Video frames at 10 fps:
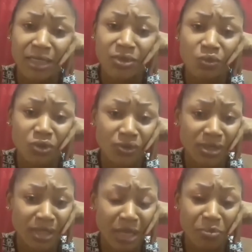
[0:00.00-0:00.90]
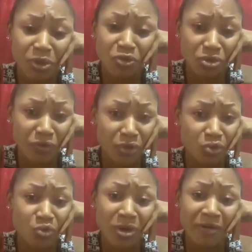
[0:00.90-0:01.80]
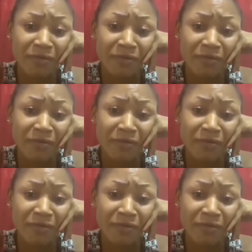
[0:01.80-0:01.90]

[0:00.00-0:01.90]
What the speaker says: I just want to say a big sorry to